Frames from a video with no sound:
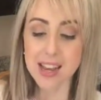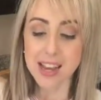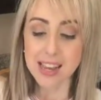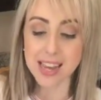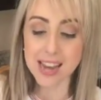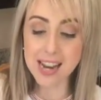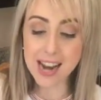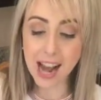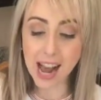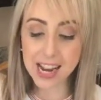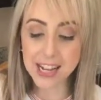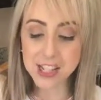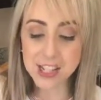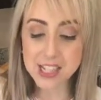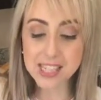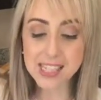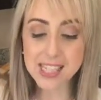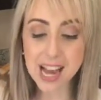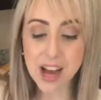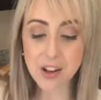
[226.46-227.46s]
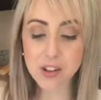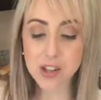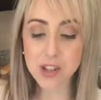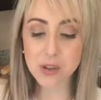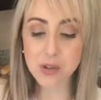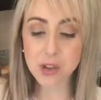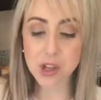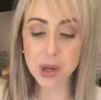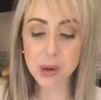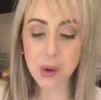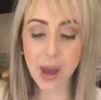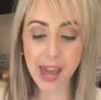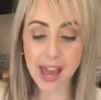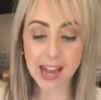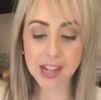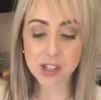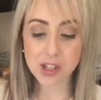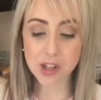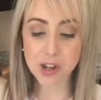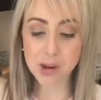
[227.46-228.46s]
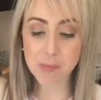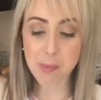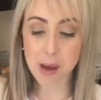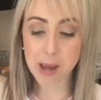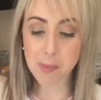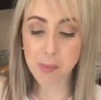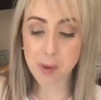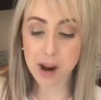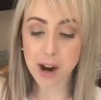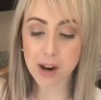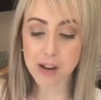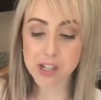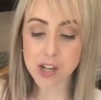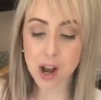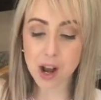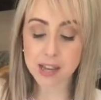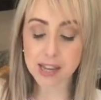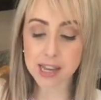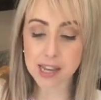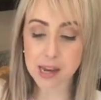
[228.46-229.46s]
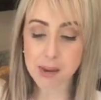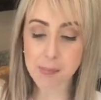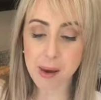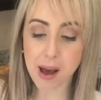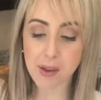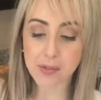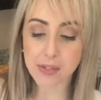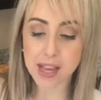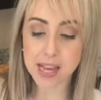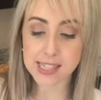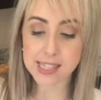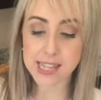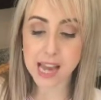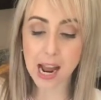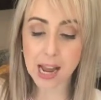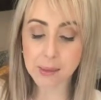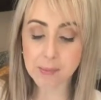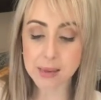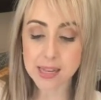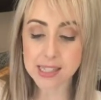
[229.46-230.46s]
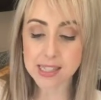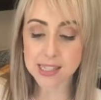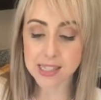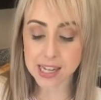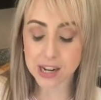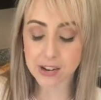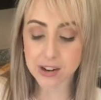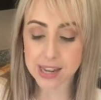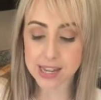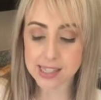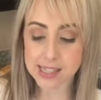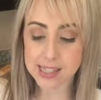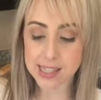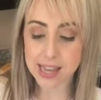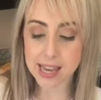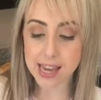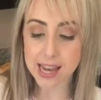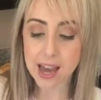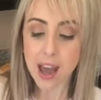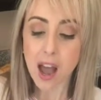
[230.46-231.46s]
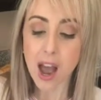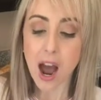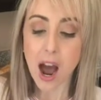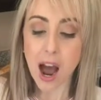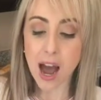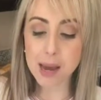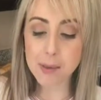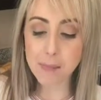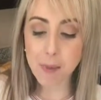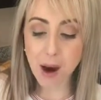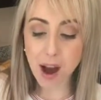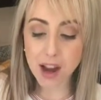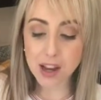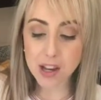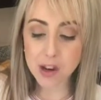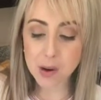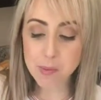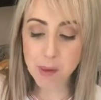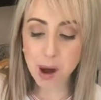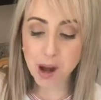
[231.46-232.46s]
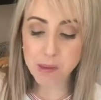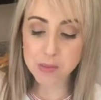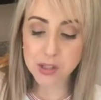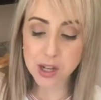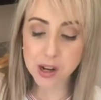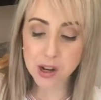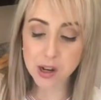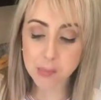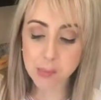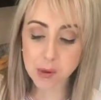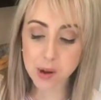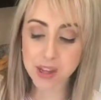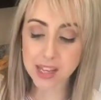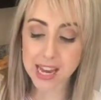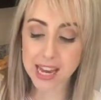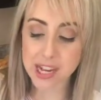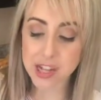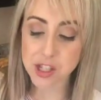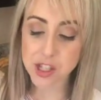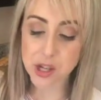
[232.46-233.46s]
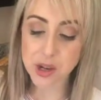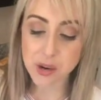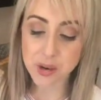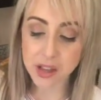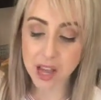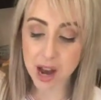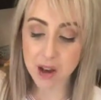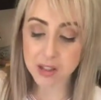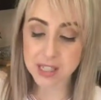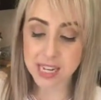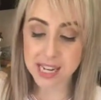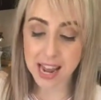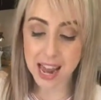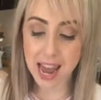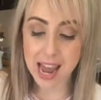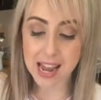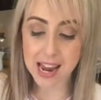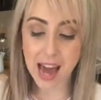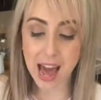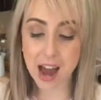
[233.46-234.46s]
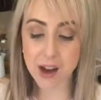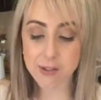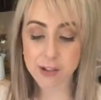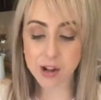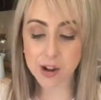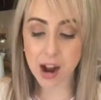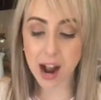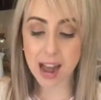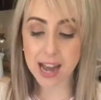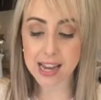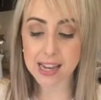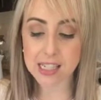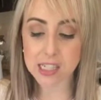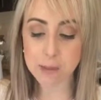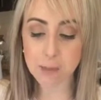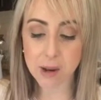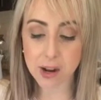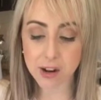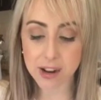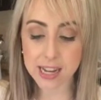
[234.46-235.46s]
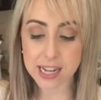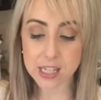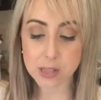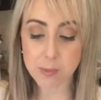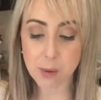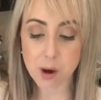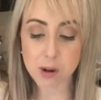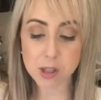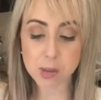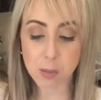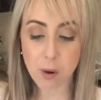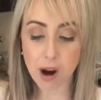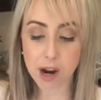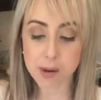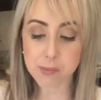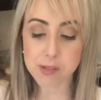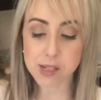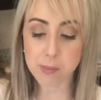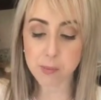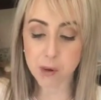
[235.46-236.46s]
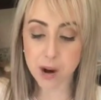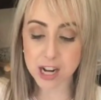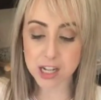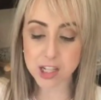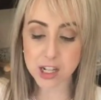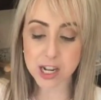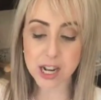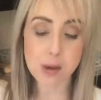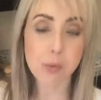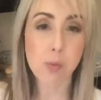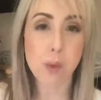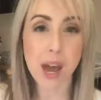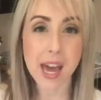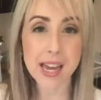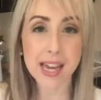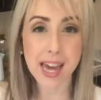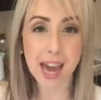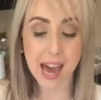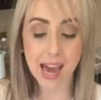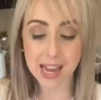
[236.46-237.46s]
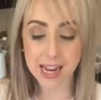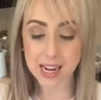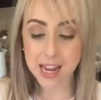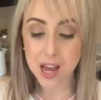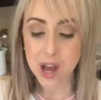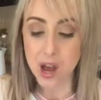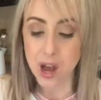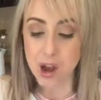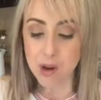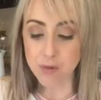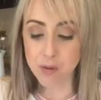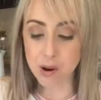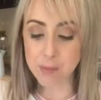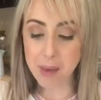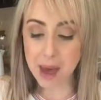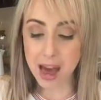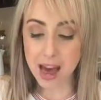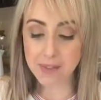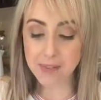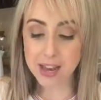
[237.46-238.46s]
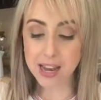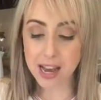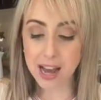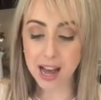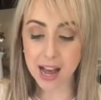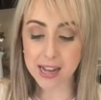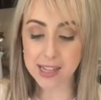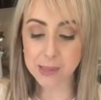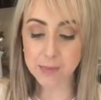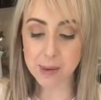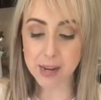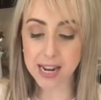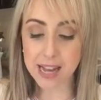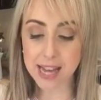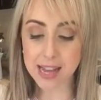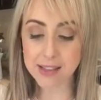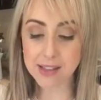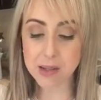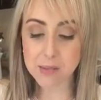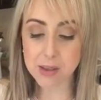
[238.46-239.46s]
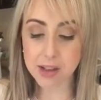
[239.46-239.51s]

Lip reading: Can I just tell you, you answered my prayer talking about this. I mean, seriously. I bought your mom's cookbook in 2008 after I experienced postpartum depression and weight gain from having a husband in the